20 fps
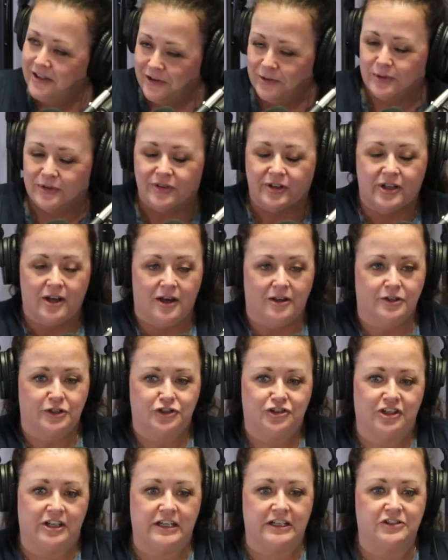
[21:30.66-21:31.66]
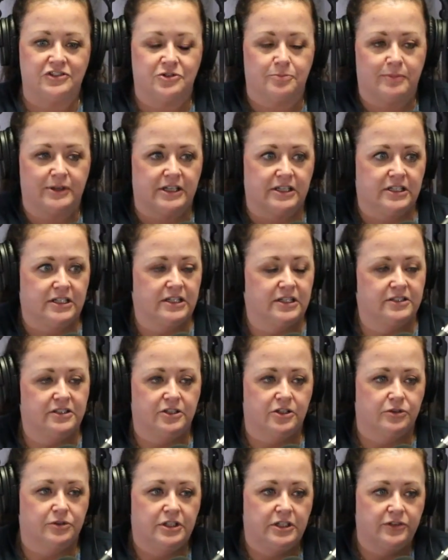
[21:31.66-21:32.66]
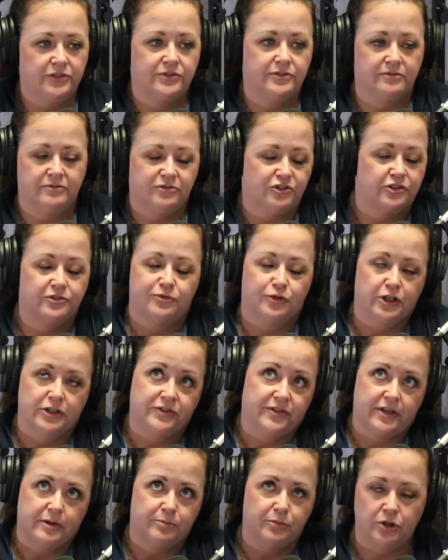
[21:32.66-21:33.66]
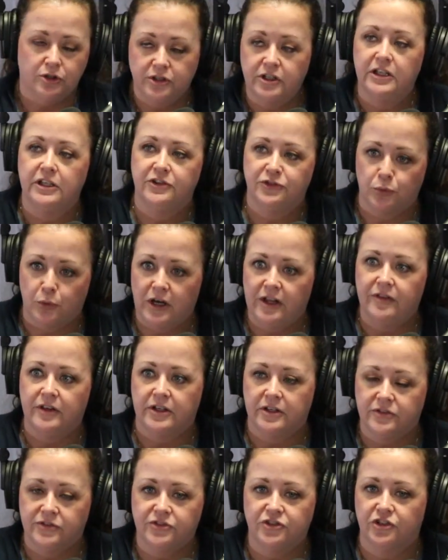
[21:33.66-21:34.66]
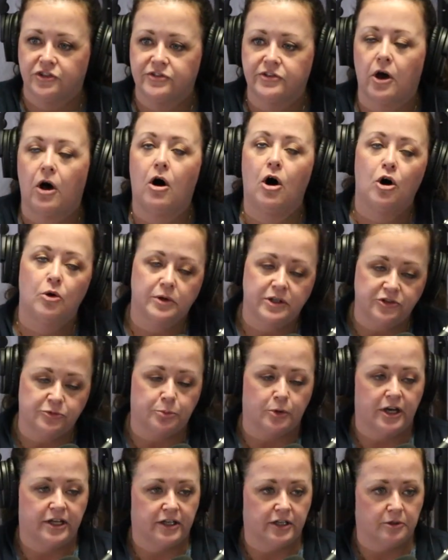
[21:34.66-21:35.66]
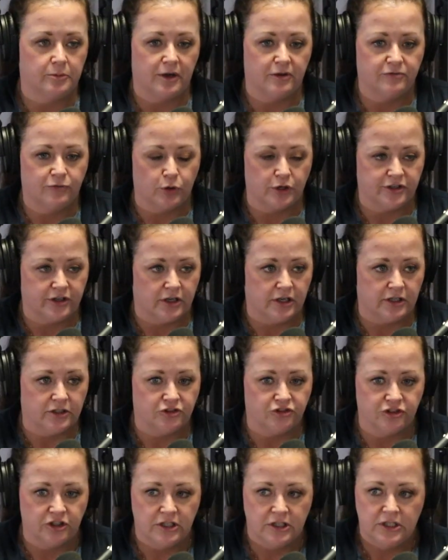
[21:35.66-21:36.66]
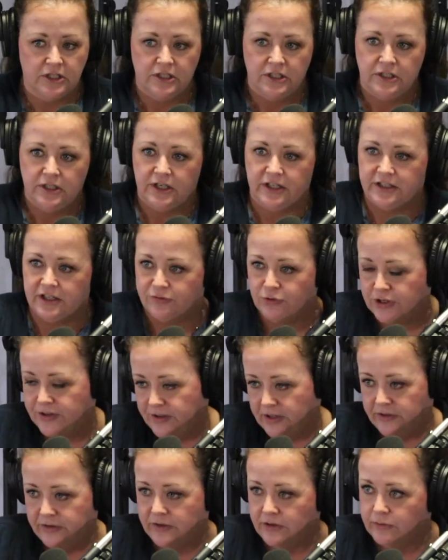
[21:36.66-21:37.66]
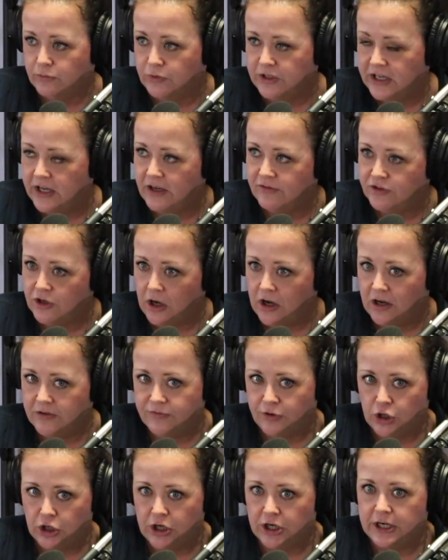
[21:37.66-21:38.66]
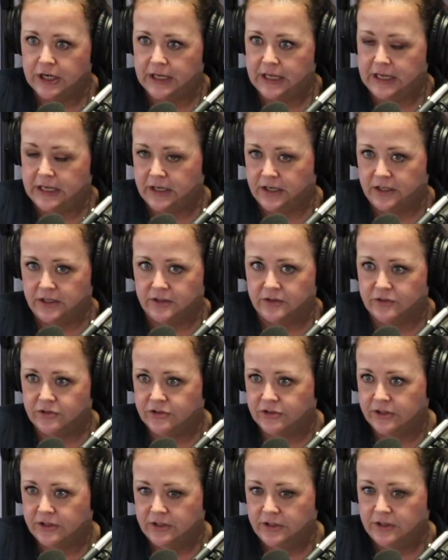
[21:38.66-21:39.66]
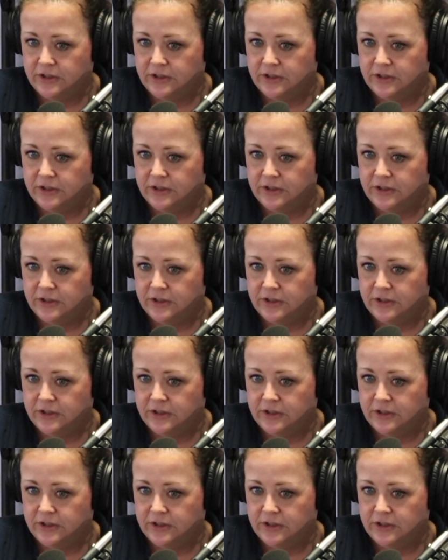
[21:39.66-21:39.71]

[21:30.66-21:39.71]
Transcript: with the color change. But, you know, he's just, for example, he's one that is just always bragging about Fort Dodge and everything that we have to offer. And,